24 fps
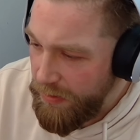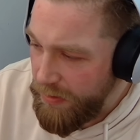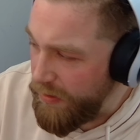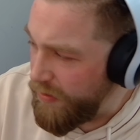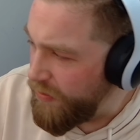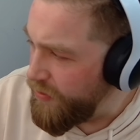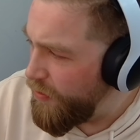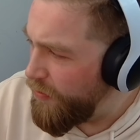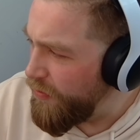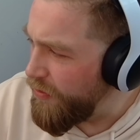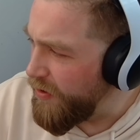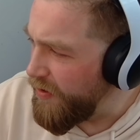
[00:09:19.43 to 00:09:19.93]
the
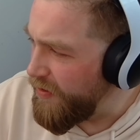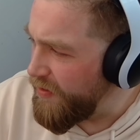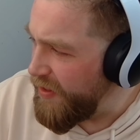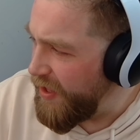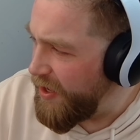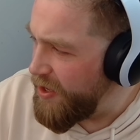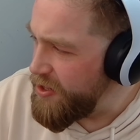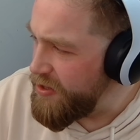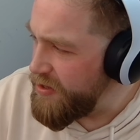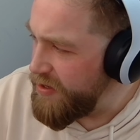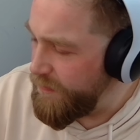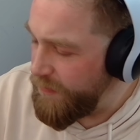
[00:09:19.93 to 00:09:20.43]
dog has
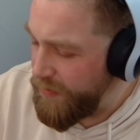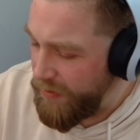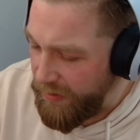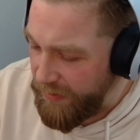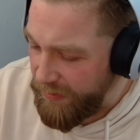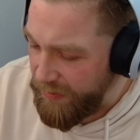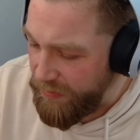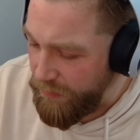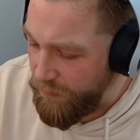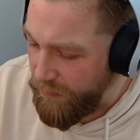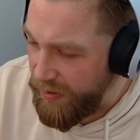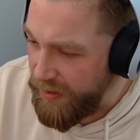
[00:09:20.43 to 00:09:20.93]
actually
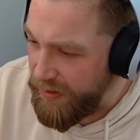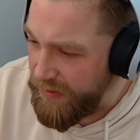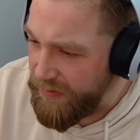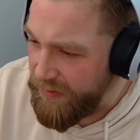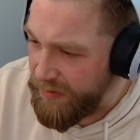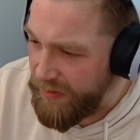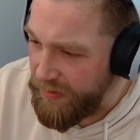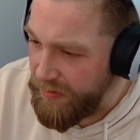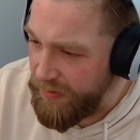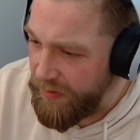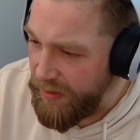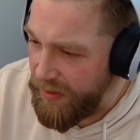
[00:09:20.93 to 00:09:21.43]
passed away
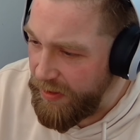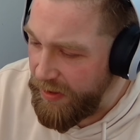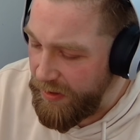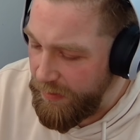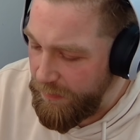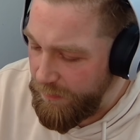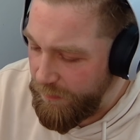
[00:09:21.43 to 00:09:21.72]
since here,